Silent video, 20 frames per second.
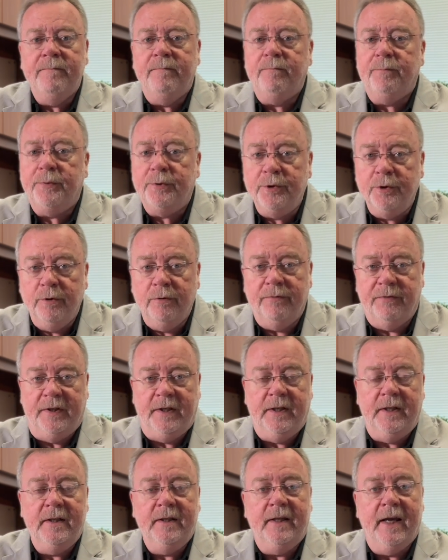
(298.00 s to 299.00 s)

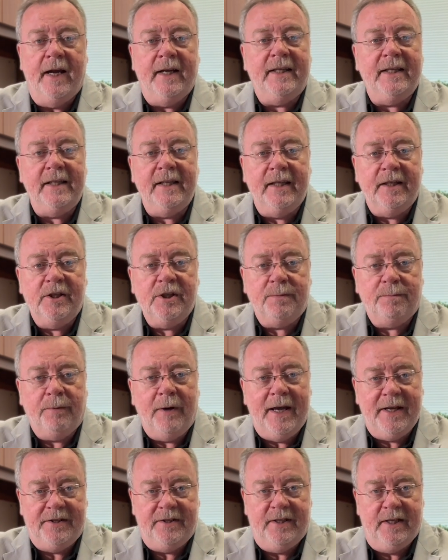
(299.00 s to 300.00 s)
proven that he
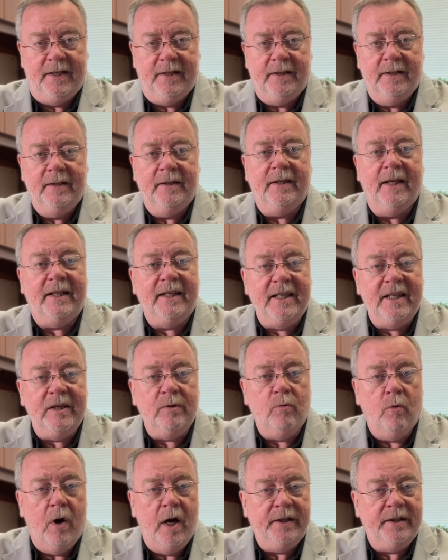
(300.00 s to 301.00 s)
expressed it, that he
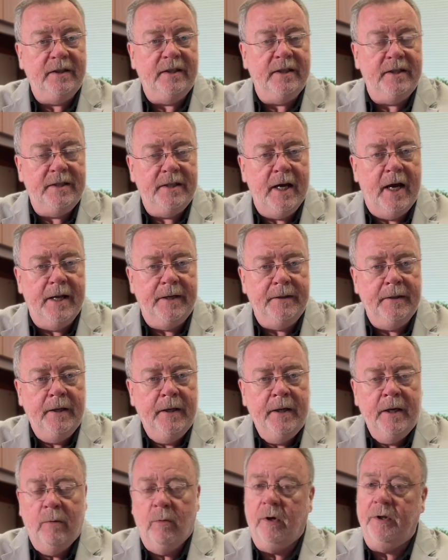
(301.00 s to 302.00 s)
wanted it done?
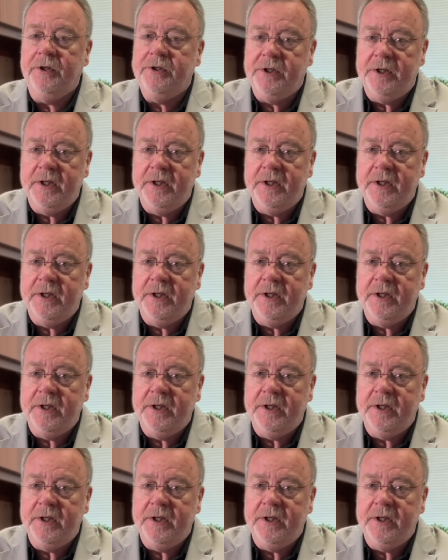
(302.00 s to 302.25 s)
Well, there's a